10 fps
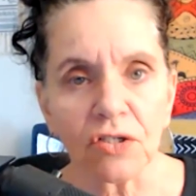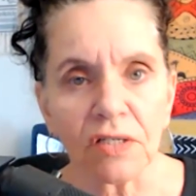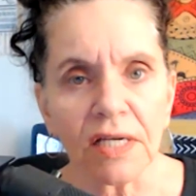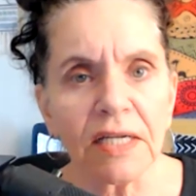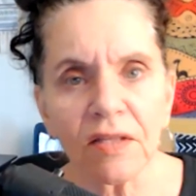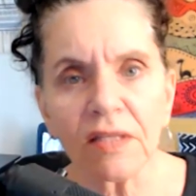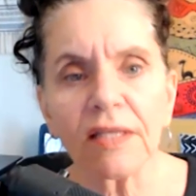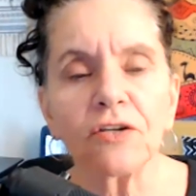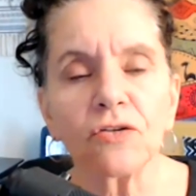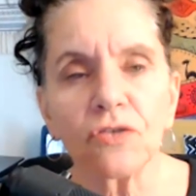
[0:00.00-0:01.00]
Anything that
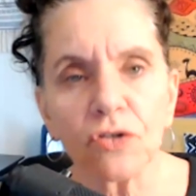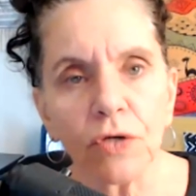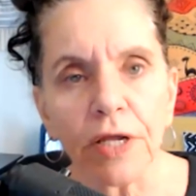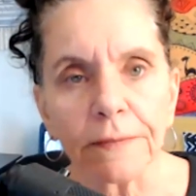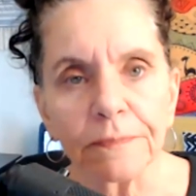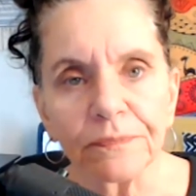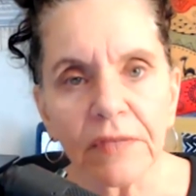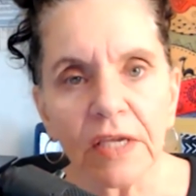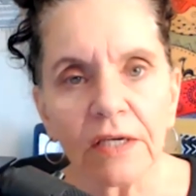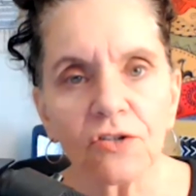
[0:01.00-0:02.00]
you're doing
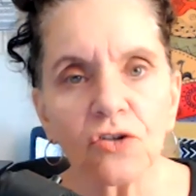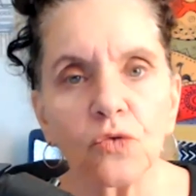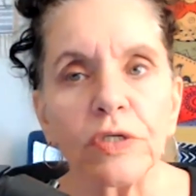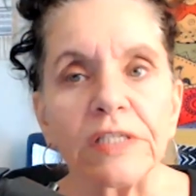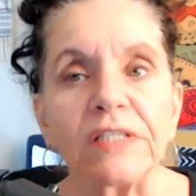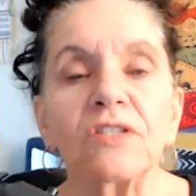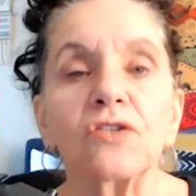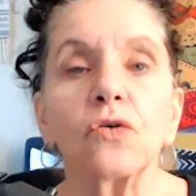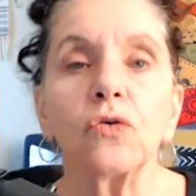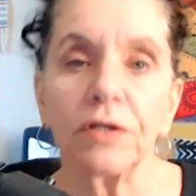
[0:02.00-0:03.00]
to restore
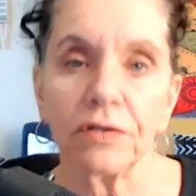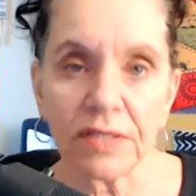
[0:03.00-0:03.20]
yourself,